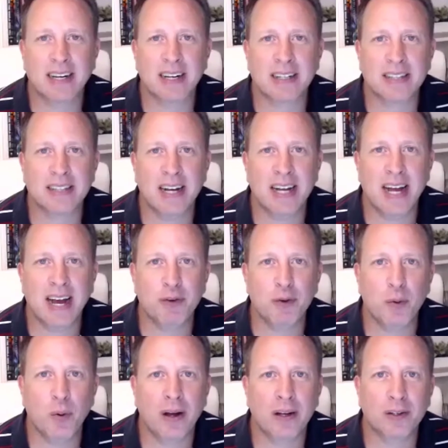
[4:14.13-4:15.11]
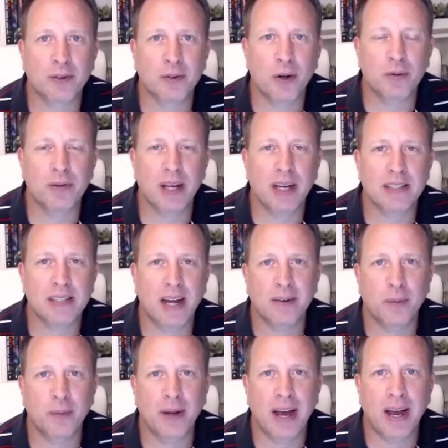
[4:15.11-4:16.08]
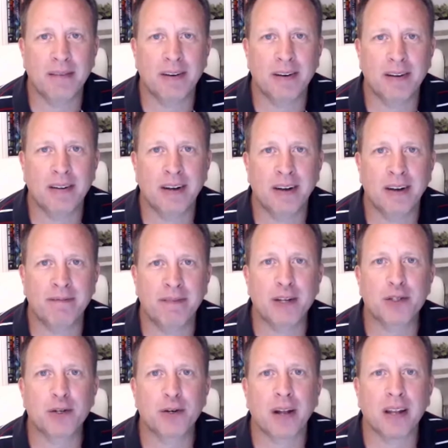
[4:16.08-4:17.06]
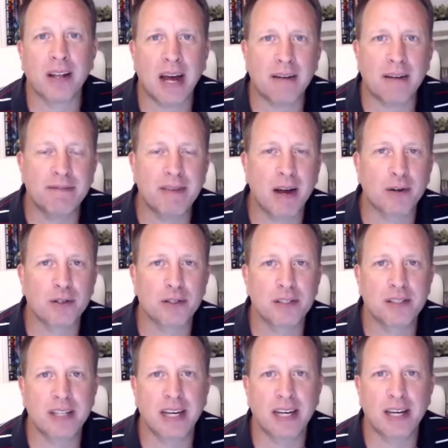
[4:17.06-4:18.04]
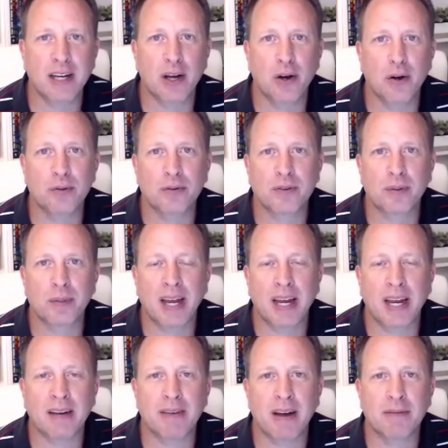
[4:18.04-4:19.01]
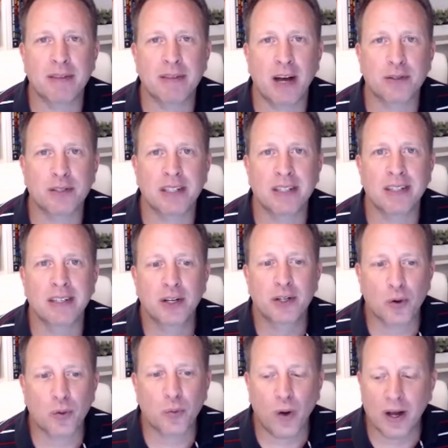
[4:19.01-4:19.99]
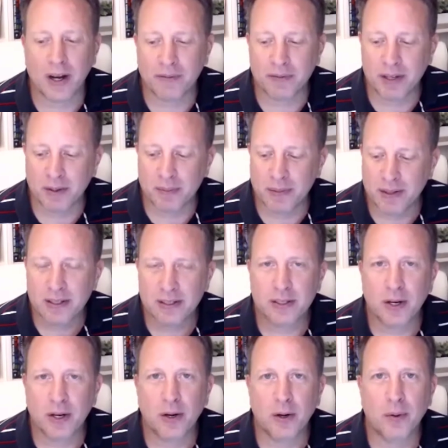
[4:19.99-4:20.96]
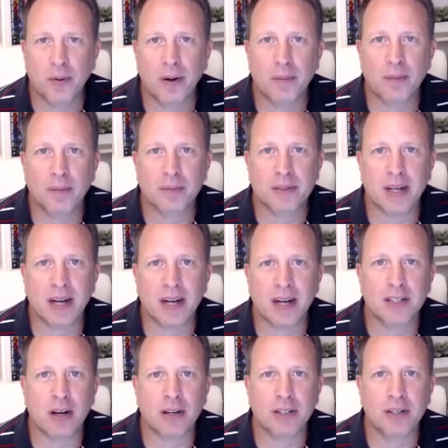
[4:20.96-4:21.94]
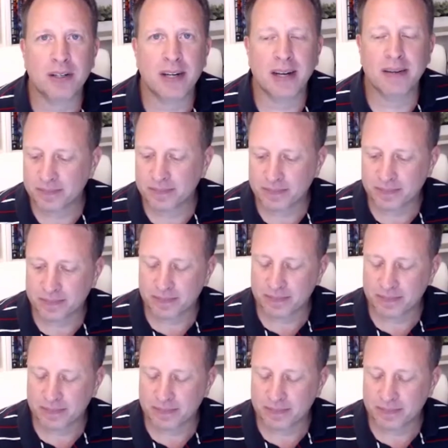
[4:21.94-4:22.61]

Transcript: Excited to have you on Growth Think Tank. We have featured a lot of founders and CEOs from the Inc. 5000. You're one of them. So I'm excited to talk to you today. Yeah,